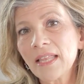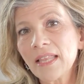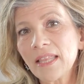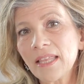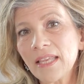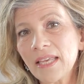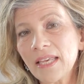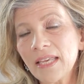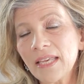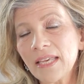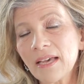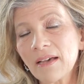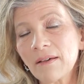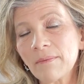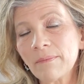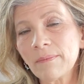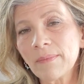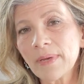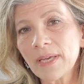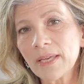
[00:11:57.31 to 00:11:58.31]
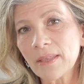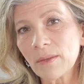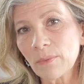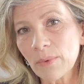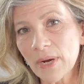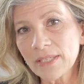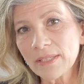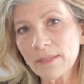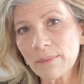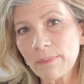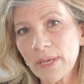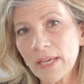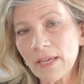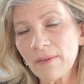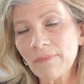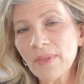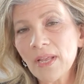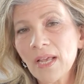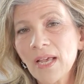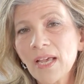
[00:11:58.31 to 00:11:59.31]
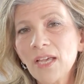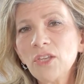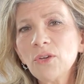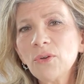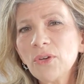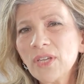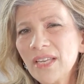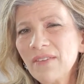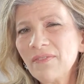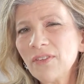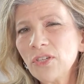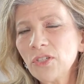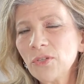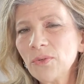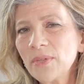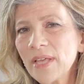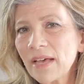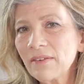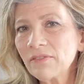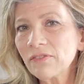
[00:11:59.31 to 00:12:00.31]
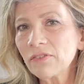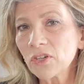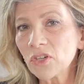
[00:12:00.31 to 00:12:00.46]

the recipe. You could even do that for